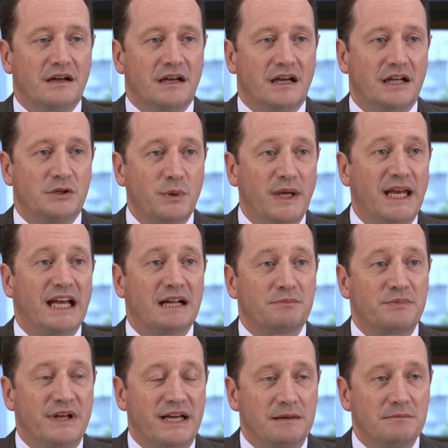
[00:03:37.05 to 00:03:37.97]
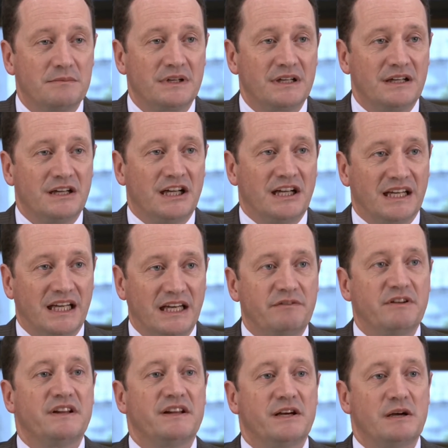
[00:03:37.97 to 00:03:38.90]
And we help them,
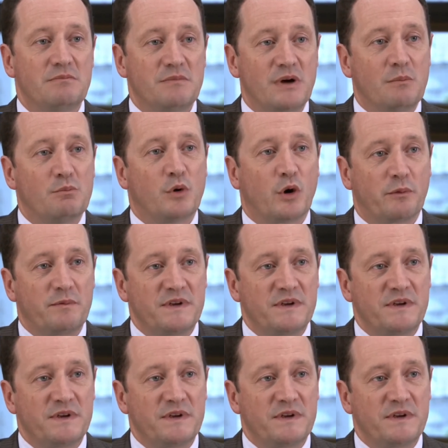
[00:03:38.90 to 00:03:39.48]
giving them more